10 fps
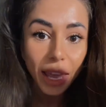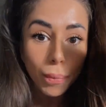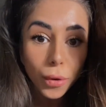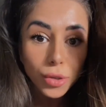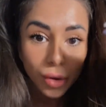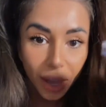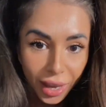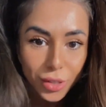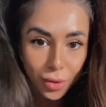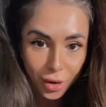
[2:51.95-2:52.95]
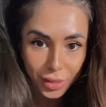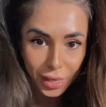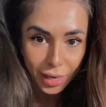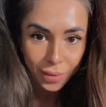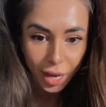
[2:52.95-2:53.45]
it pulls you into their
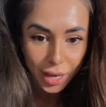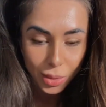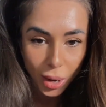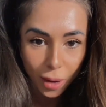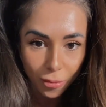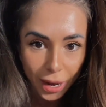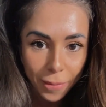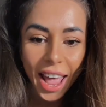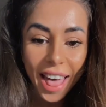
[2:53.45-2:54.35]
state as well, right?